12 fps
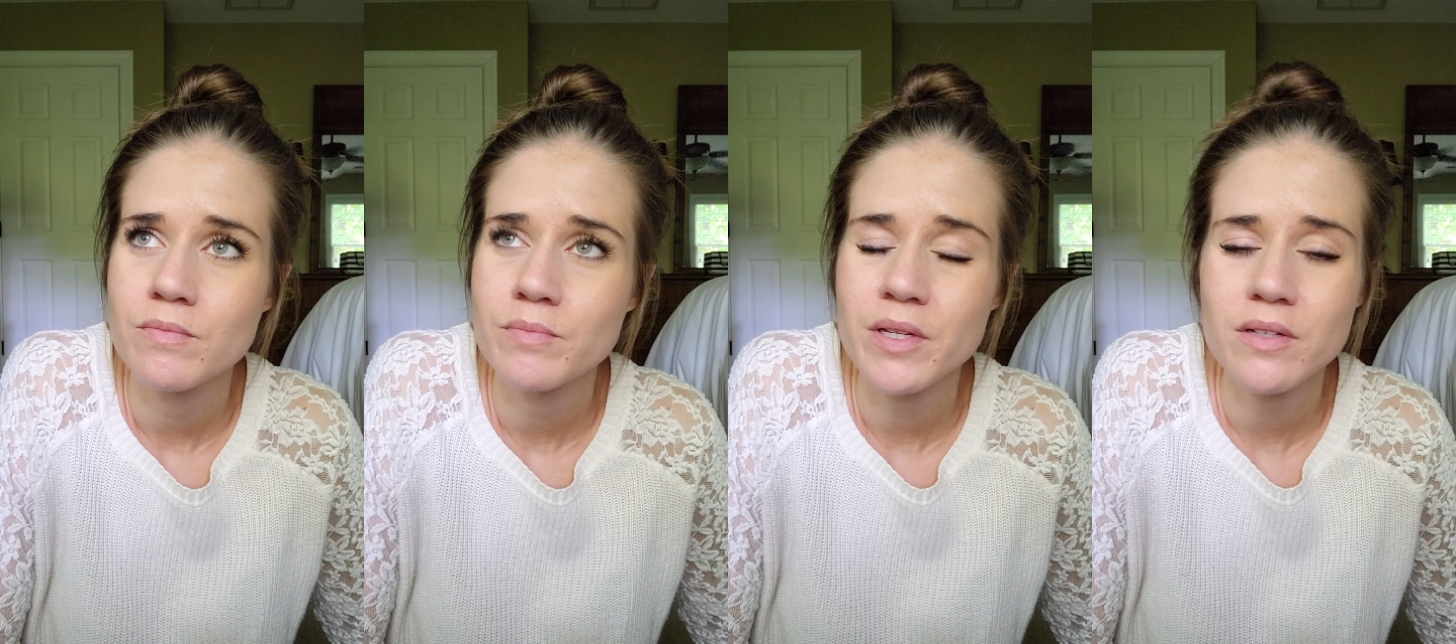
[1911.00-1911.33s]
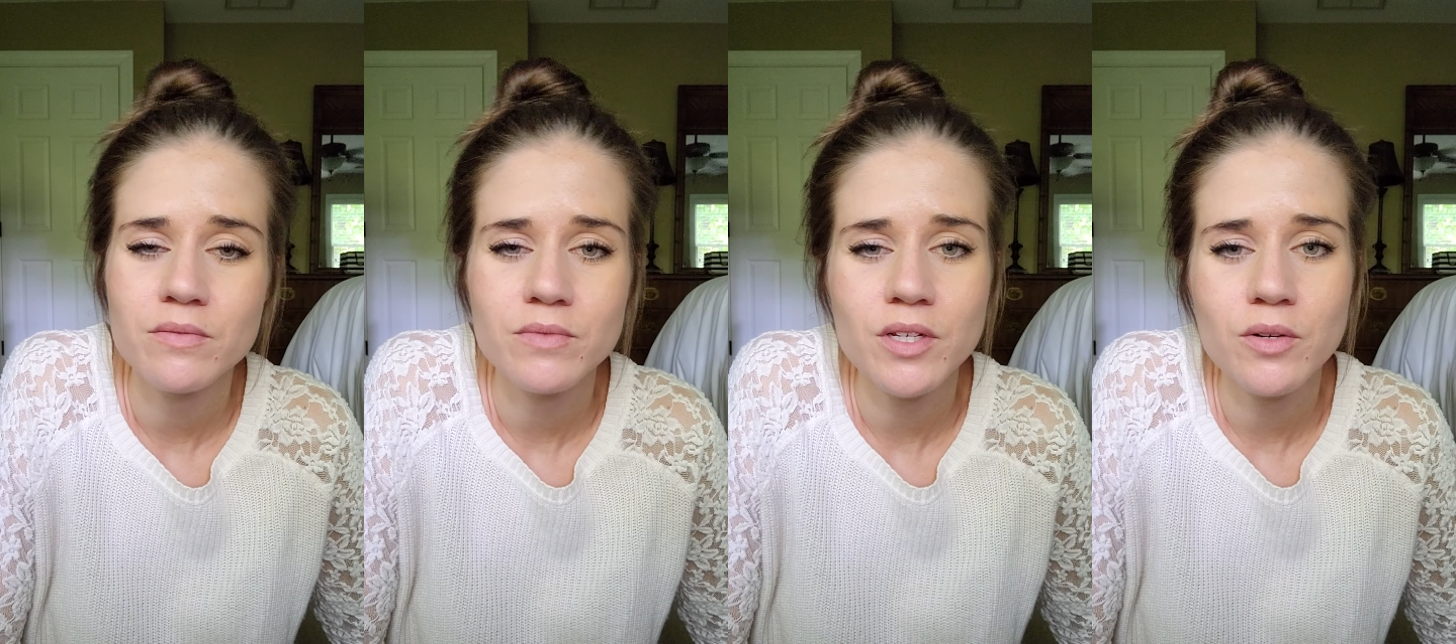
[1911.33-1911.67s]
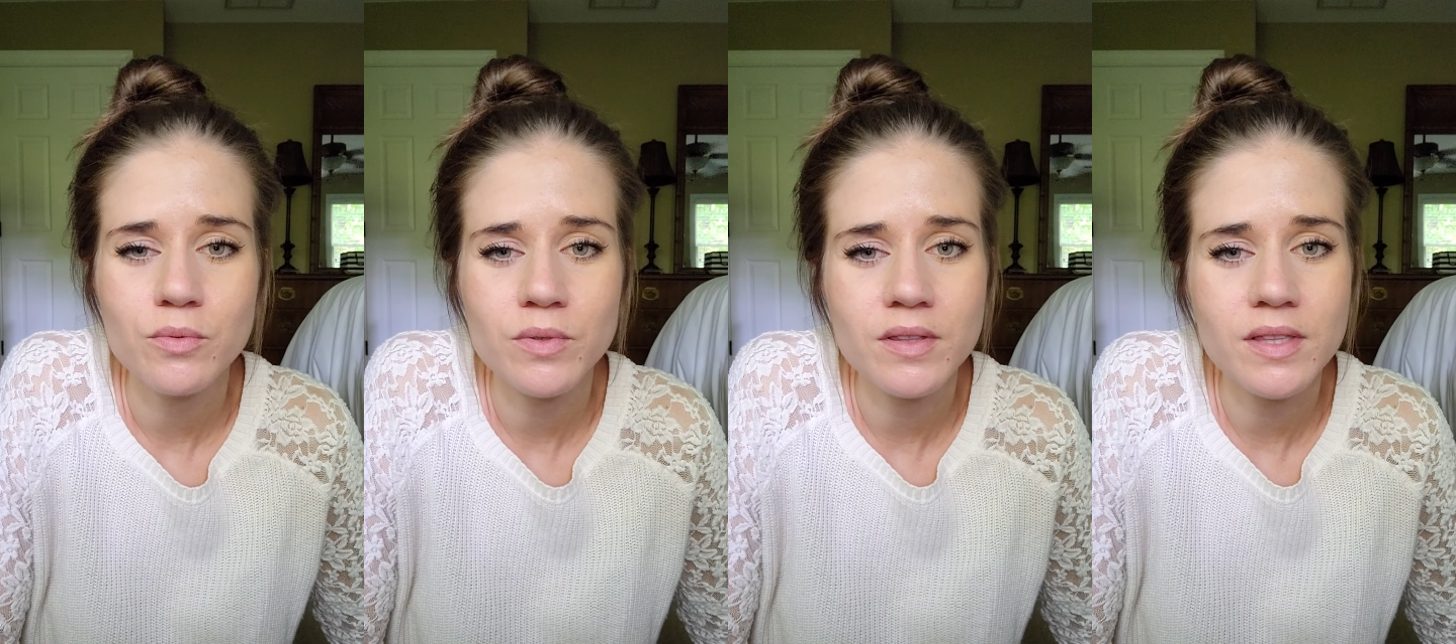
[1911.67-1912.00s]
but,
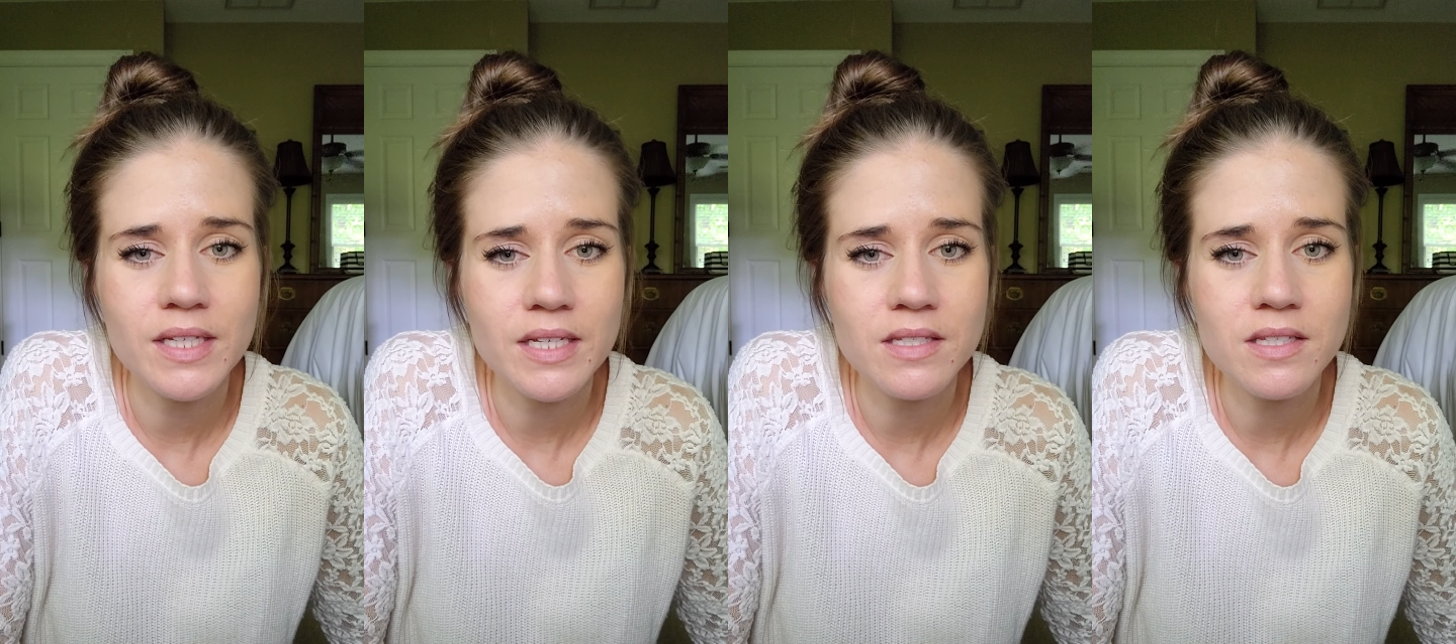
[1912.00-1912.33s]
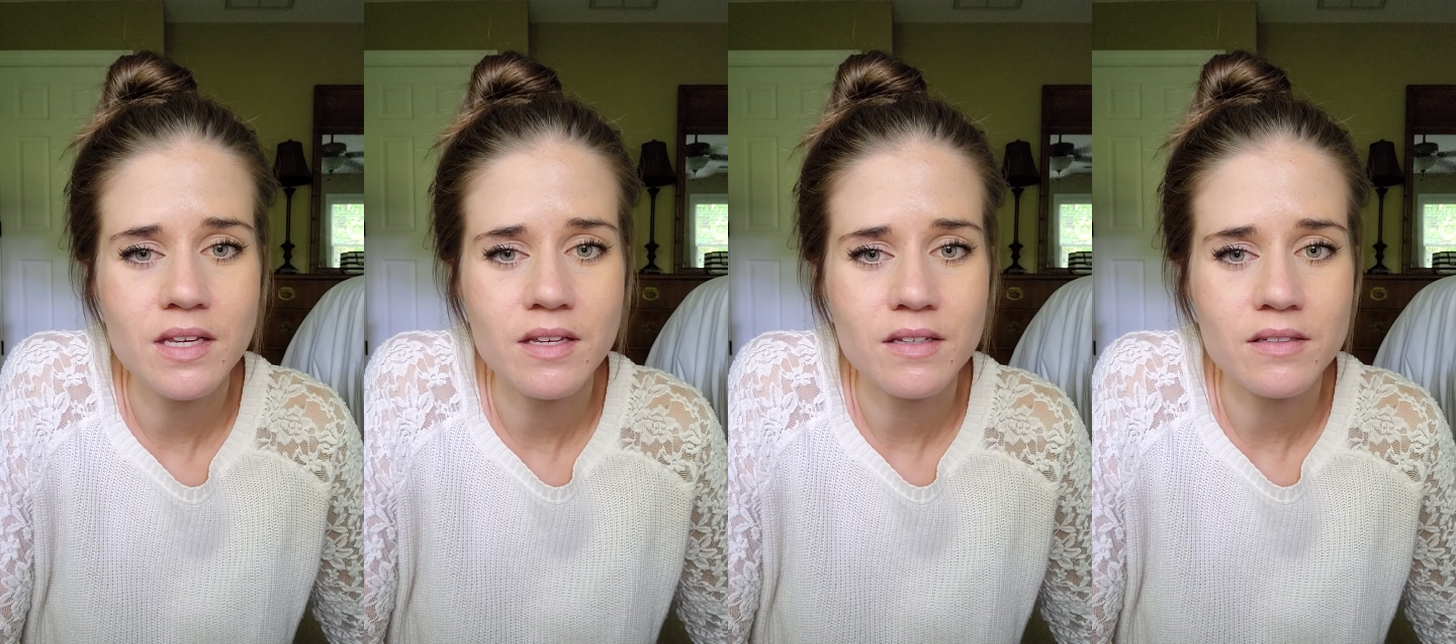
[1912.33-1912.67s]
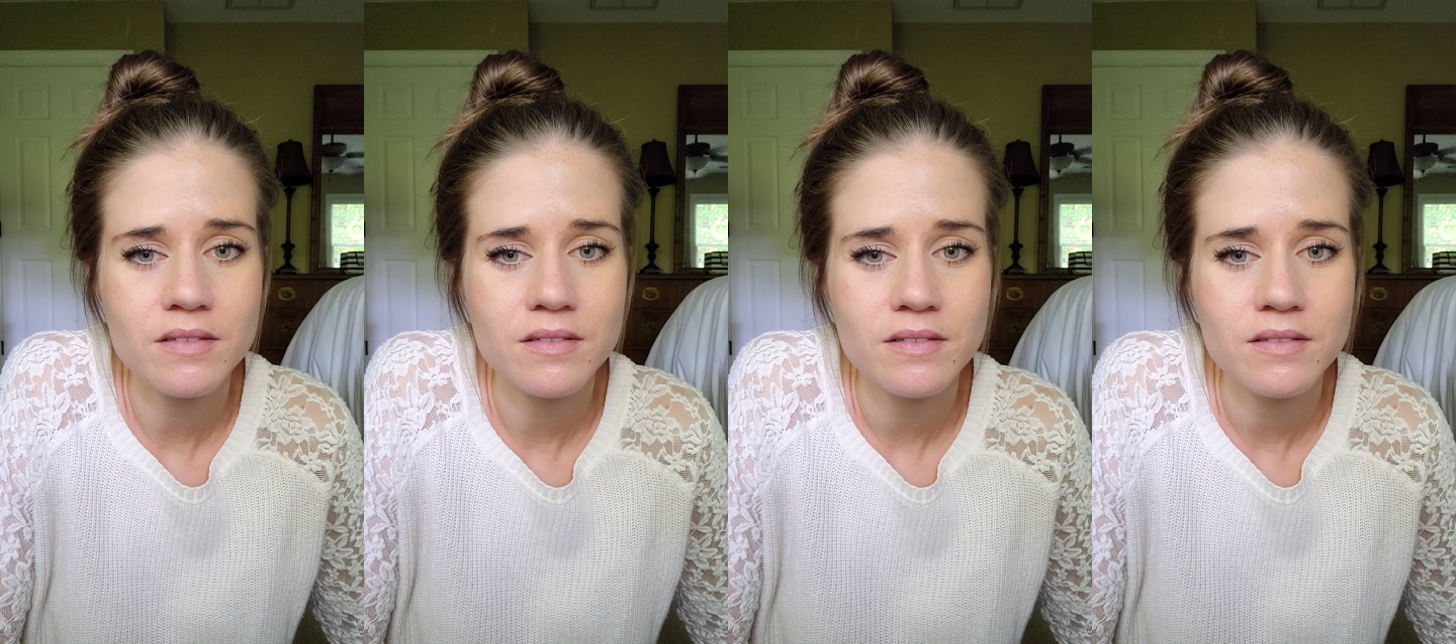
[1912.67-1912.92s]
releasing